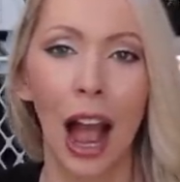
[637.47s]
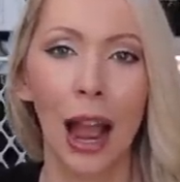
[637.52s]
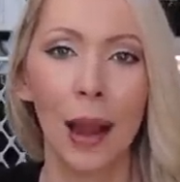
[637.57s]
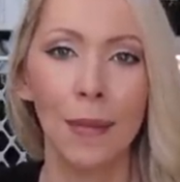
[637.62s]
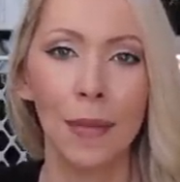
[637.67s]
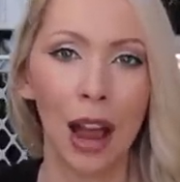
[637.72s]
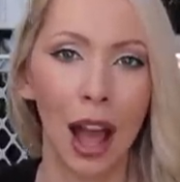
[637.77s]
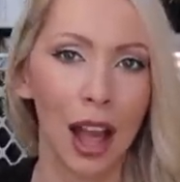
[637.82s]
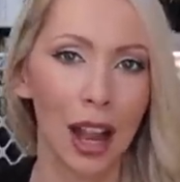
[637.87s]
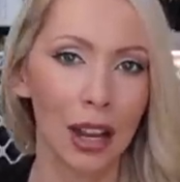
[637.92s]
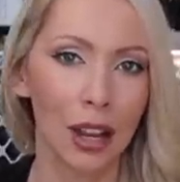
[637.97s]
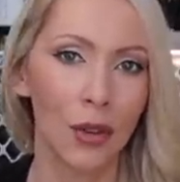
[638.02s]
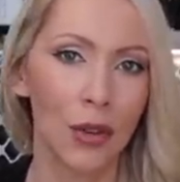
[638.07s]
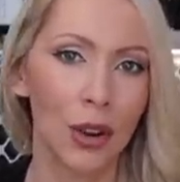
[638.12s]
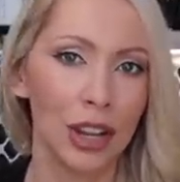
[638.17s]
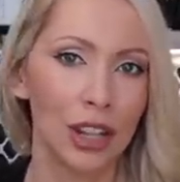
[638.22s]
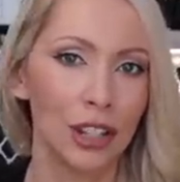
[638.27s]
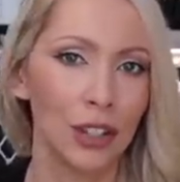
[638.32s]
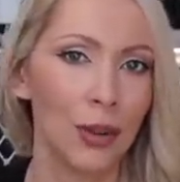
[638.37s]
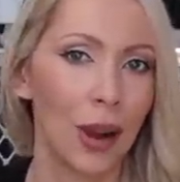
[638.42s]
I'm not
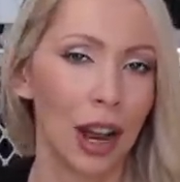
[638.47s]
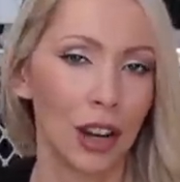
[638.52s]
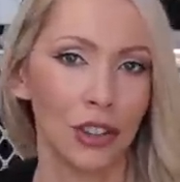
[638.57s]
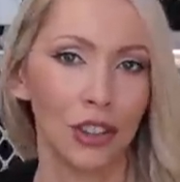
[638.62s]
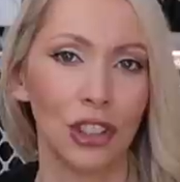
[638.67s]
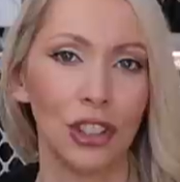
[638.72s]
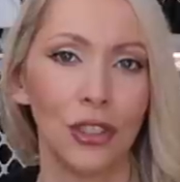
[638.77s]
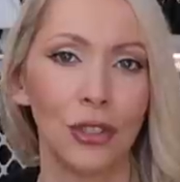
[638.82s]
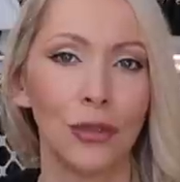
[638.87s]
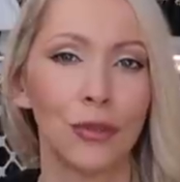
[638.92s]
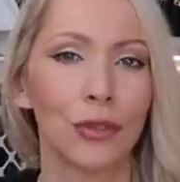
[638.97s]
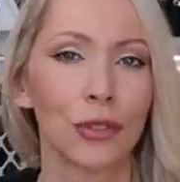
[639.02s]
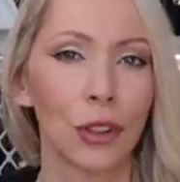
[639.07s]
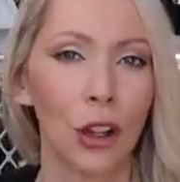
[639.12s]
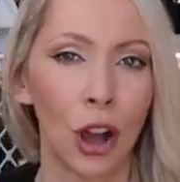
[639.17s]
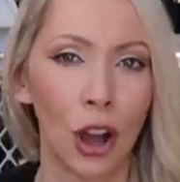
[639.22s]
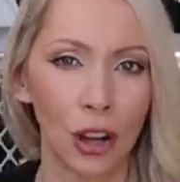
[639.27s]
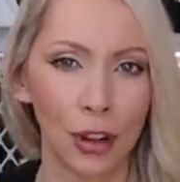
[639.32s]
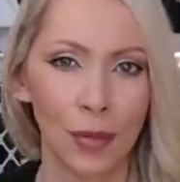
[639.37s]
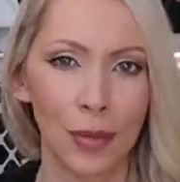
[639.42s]
going to actually do
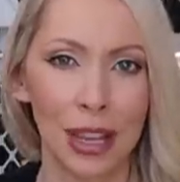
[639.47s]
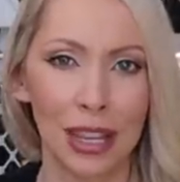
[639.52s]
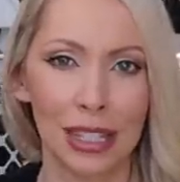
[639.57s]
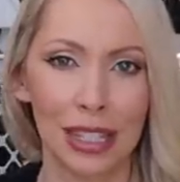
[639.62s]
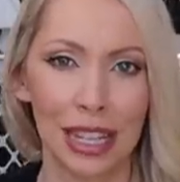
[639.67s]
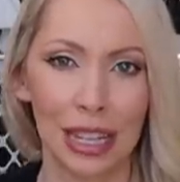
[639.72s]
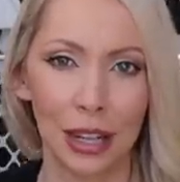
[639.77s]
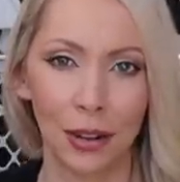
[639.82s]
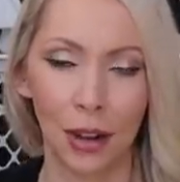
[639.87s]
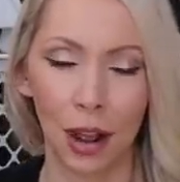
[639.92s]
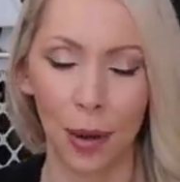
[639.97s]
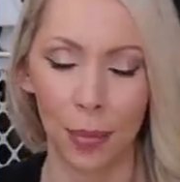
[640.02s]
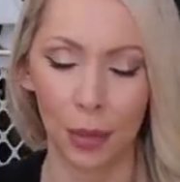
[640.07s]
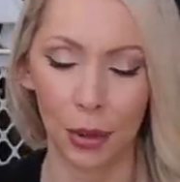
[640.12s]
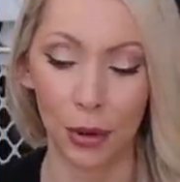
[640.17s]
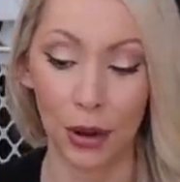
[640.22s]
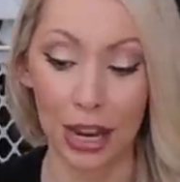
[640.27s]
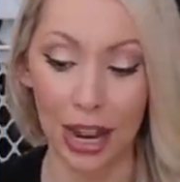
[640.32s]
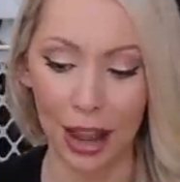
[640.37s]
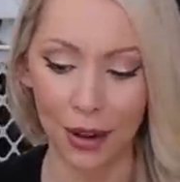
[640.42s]
Vlogmas, like
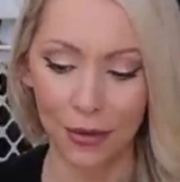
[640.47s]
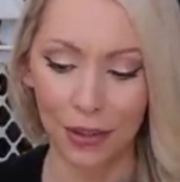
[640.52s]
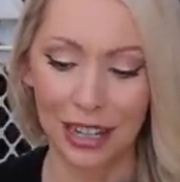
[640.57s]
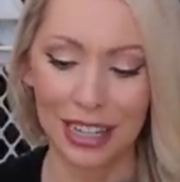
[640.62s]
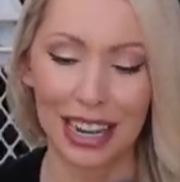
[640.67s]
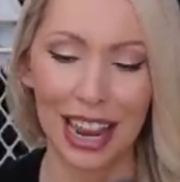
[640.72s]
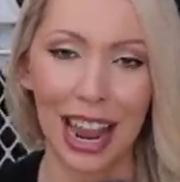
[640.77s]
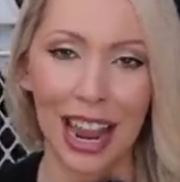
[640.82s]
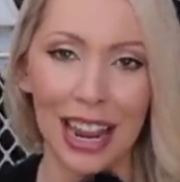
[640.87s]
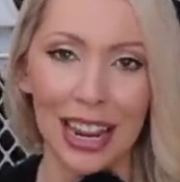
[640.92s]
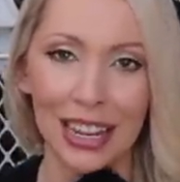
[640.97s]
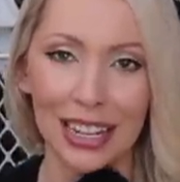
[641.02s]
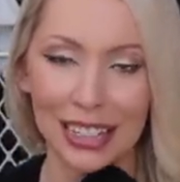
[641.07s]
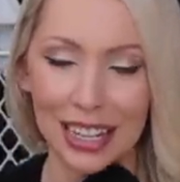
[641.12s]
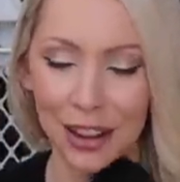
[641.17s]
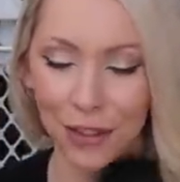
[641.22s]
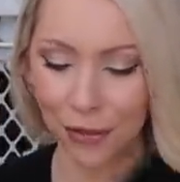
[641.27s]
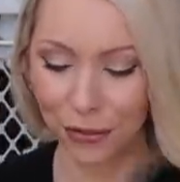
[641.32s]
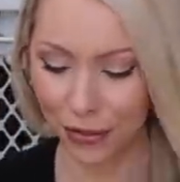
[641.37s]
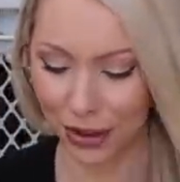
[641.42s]
uploading every day,
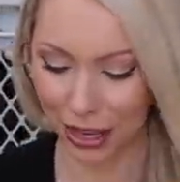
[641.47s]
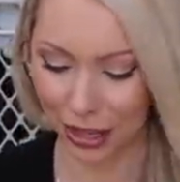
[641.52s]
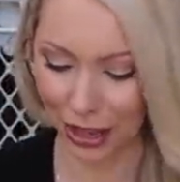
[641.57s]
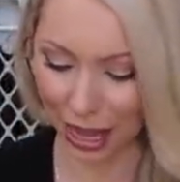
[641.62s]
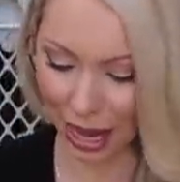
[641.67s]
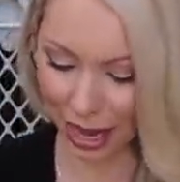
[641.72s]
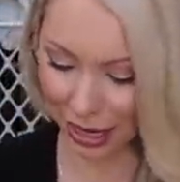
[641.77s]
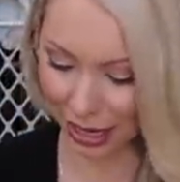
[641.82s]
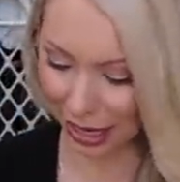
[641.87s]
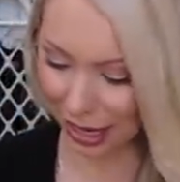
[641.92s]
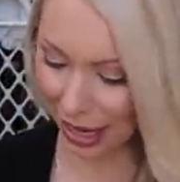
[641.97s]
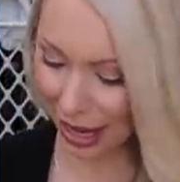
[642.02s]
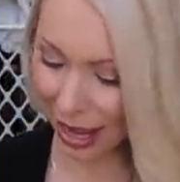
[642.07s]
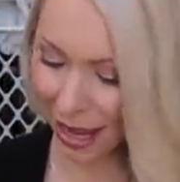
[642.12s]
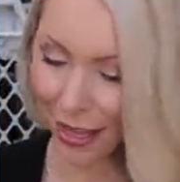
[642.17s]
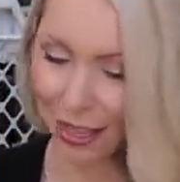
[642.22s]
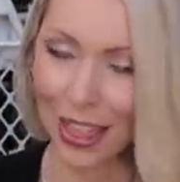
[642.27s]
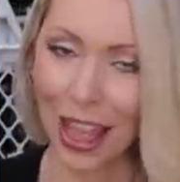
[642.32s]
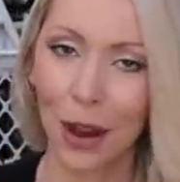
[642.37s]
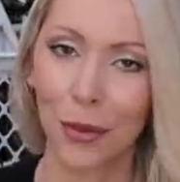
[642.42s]
because I feel
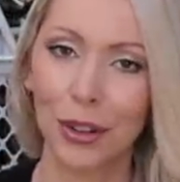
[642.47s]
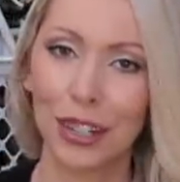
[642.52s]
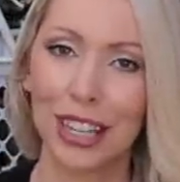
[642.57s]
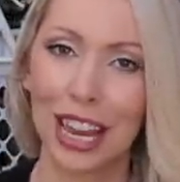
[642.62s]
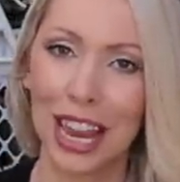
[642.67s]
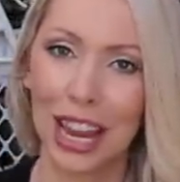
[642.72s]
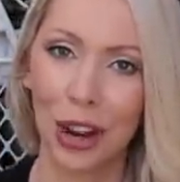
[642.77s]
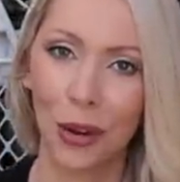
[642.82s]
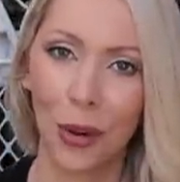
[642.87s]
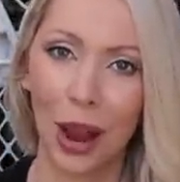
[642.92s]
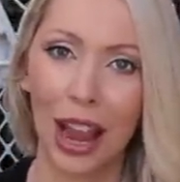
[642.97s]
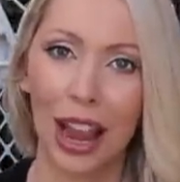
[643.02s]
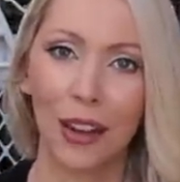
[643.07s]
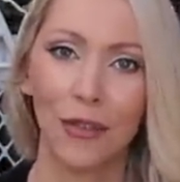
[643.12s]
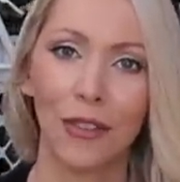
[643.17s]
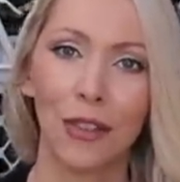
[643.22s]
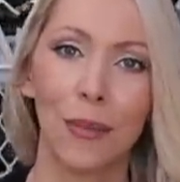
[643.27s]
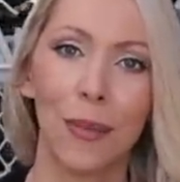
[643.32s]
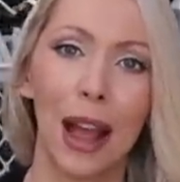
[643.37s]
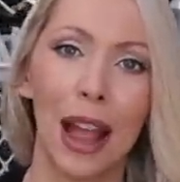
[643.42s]
like that would take
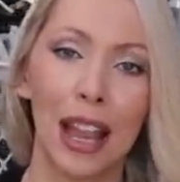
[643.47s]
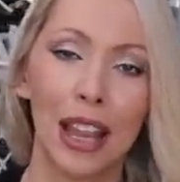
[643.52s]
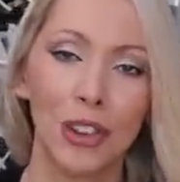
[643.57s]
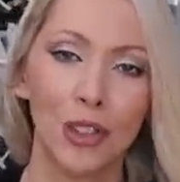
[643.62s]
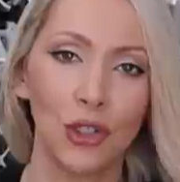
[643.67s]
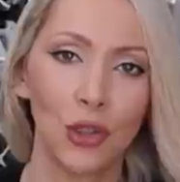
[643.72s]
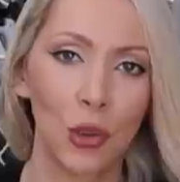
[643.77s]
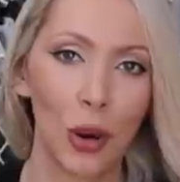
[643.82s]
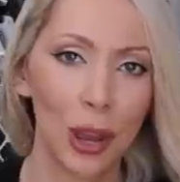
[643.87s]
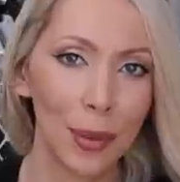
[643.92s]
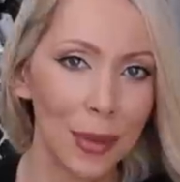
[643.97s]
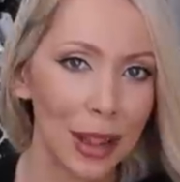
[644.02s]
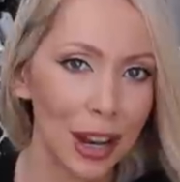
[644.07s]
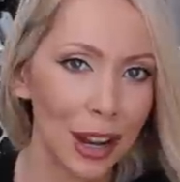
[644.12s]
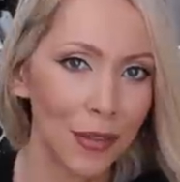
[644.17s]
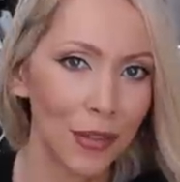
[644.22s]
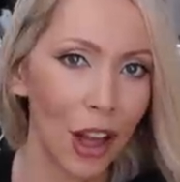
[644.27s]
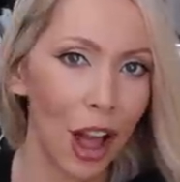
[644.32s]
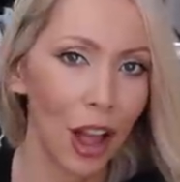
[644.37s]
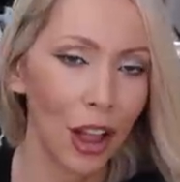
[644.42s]
away from my
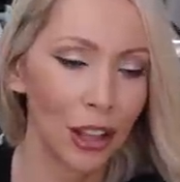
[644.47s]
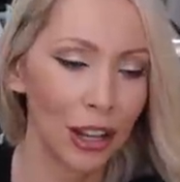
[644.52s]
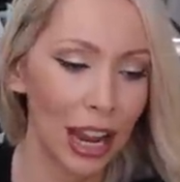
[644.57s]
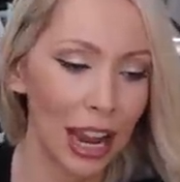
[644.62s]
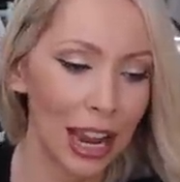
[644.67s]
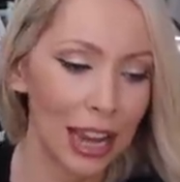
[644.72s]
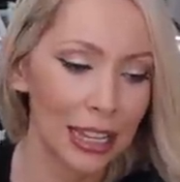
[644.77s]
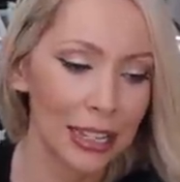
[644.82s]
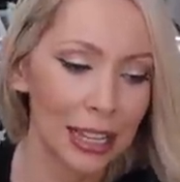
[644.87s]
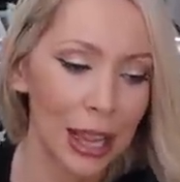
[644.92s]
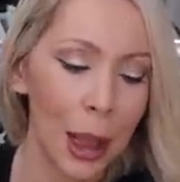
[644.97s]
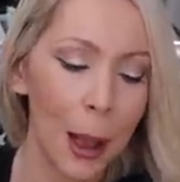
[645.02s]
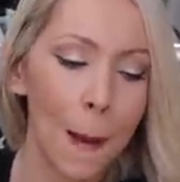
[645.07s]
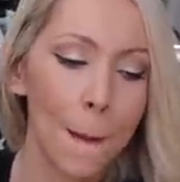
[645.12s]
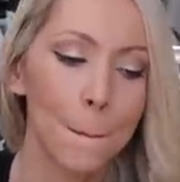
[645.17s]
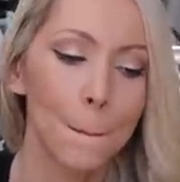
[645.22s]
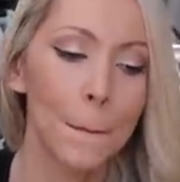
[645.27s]
enjoyment of the holidays.